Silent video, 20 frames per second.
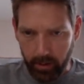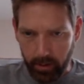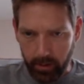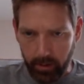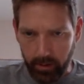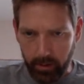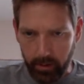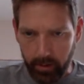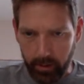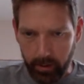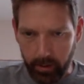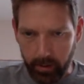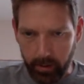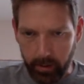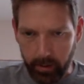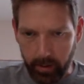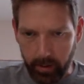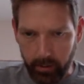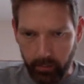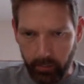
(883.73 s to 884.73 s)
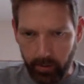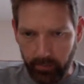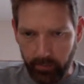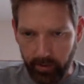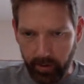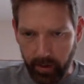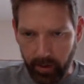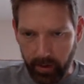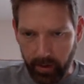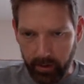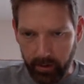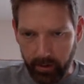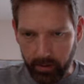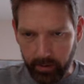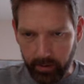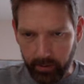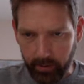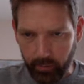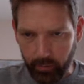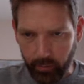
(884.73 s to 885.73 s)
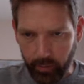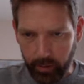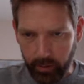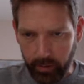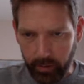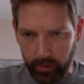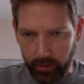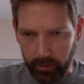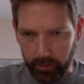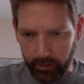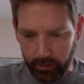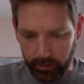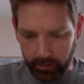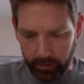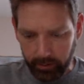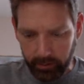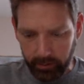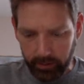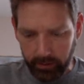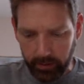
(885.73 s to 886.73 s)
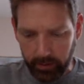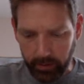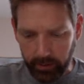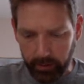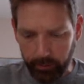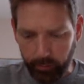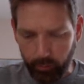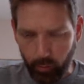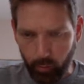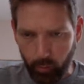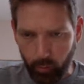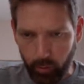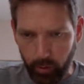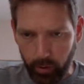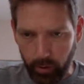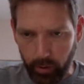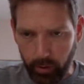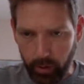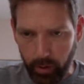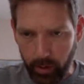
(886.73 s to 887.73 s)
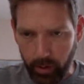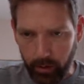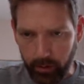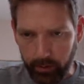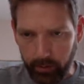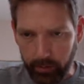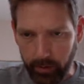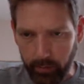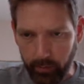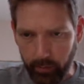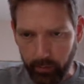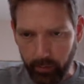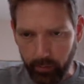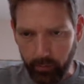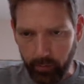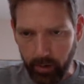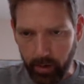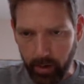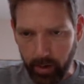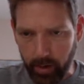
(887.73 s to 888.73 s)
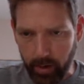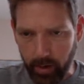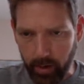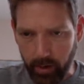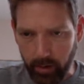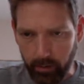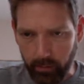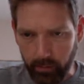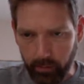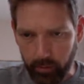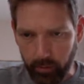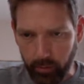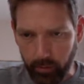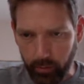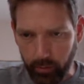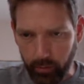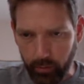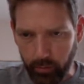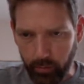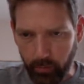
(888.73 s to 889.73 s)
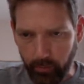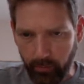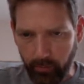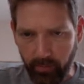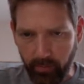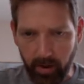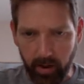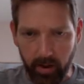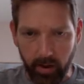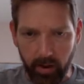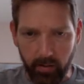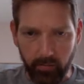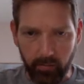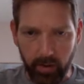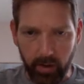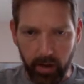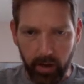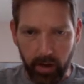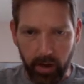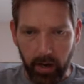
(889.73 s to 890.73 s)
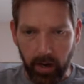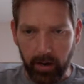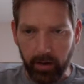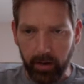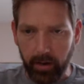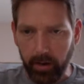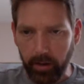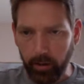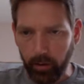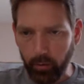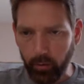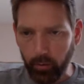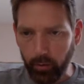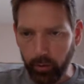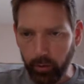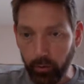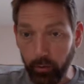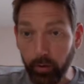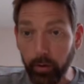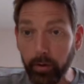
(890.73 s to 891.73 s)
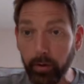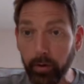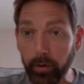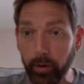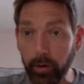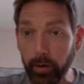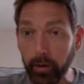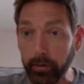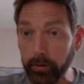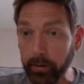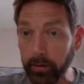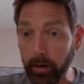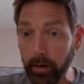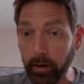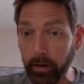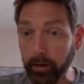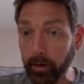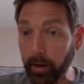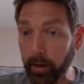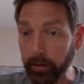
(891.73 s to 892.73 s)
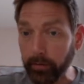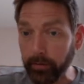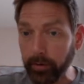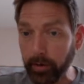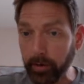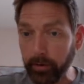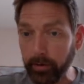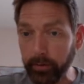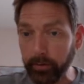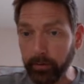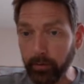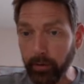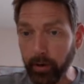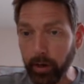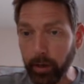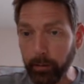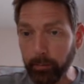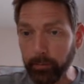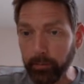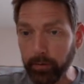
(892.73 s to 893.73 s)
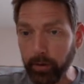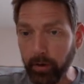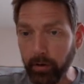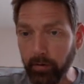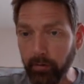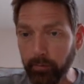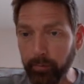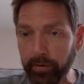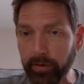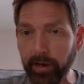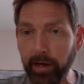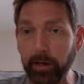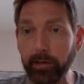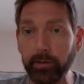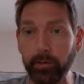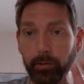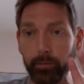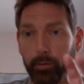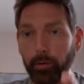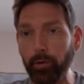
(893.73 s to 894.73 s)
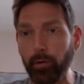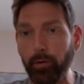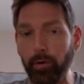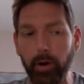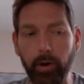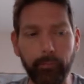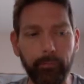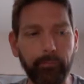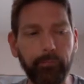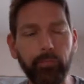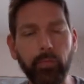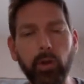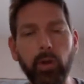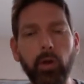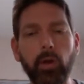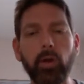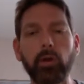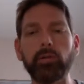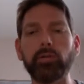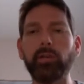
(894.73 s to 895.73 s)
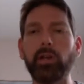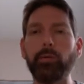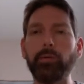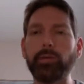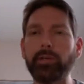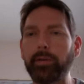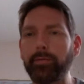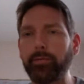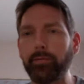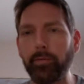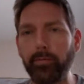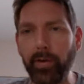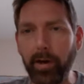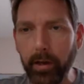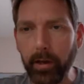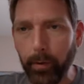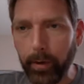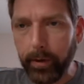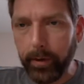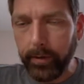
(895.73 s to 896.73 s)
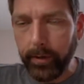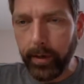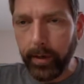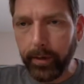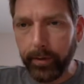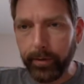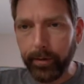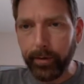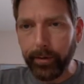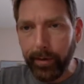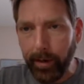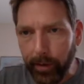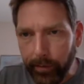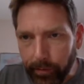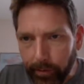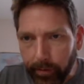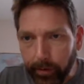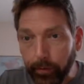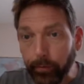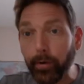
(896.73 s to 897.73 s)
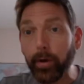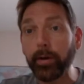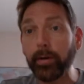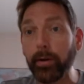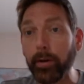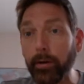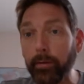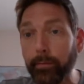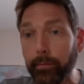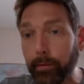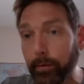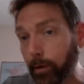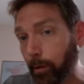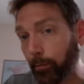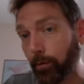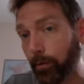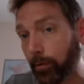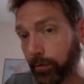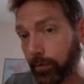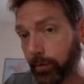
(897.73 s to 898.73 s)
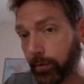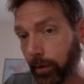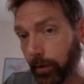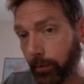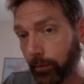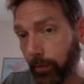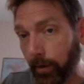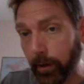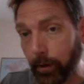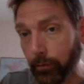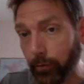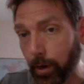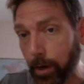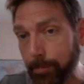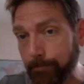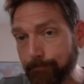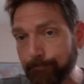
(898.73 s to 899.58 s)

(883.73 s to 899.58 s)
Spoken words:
that now we've got 26.0925, and then the only unit that is not canceled out is grams of potassium chloride. So now we just have to evaluate this answer down to the correct number of sig figs, right?